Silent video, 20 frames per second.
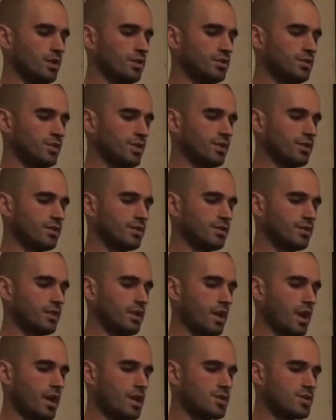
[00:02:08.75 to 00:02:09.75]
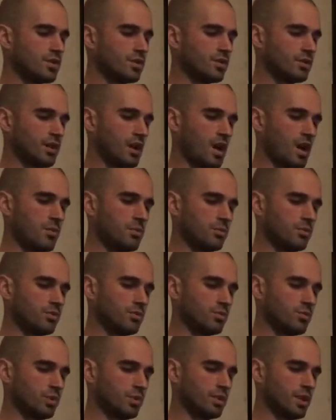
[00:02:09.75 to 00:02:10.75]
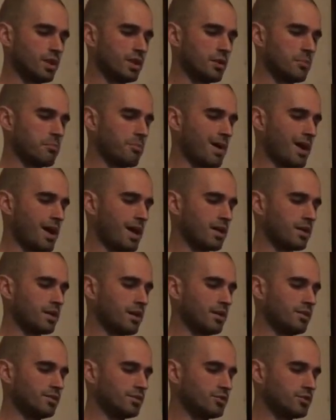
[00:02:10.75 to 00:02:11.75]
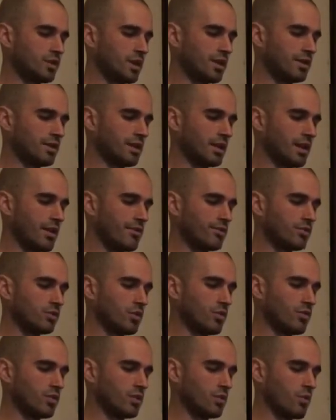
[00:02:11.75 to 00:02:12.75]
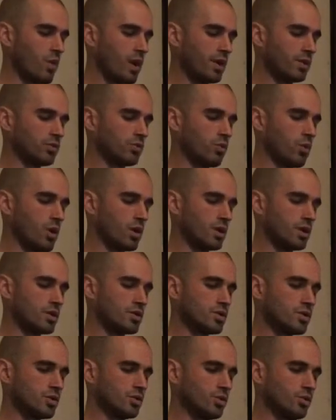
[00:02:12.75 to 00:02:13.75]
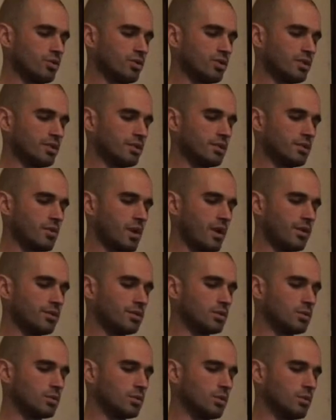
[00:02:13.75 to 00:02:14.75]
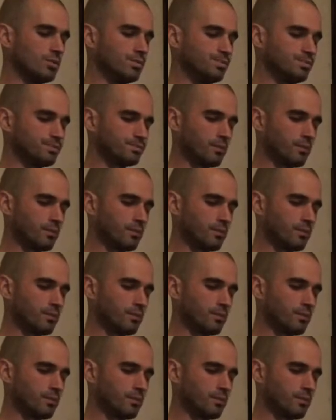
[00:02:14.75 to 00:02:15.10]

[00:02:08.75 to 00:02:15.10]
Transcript: Since ancient times, we take a bag and strain the leftover white water to use it in the rice gruel.